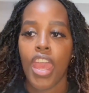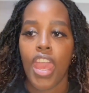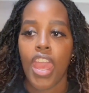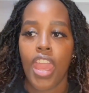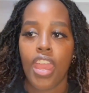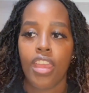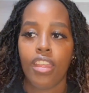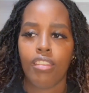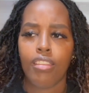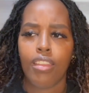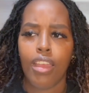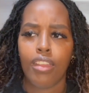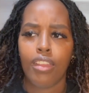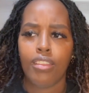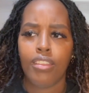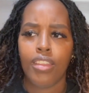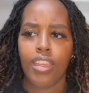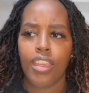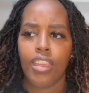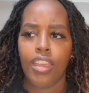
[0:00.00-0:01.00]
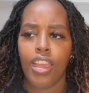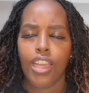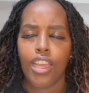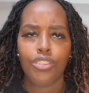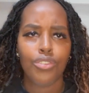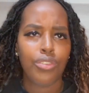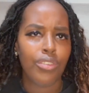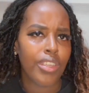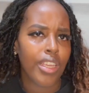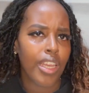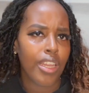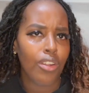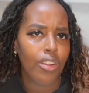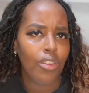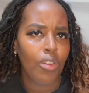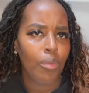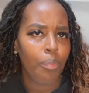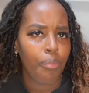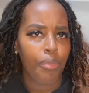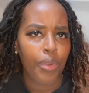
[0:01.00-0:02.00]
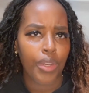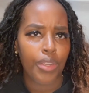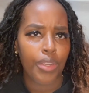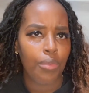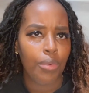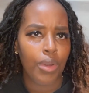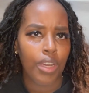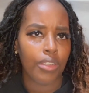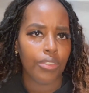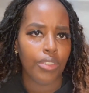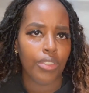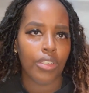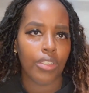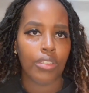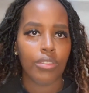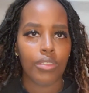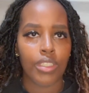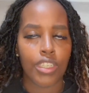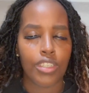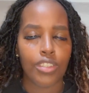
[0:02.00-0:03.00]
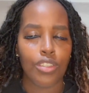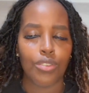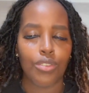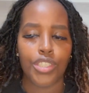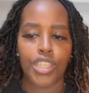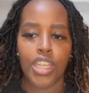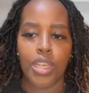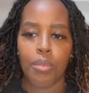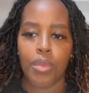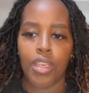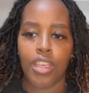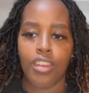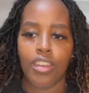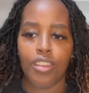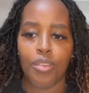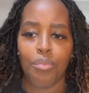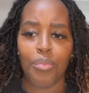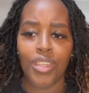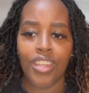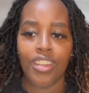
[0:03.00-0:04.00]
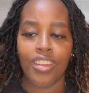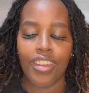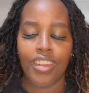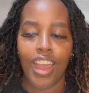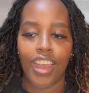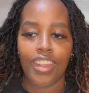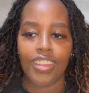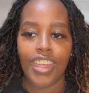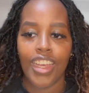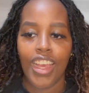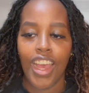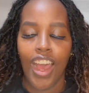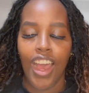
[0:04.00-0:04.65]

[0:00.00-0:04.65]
and that they actually get along pretty well. There's no shame in admitting that.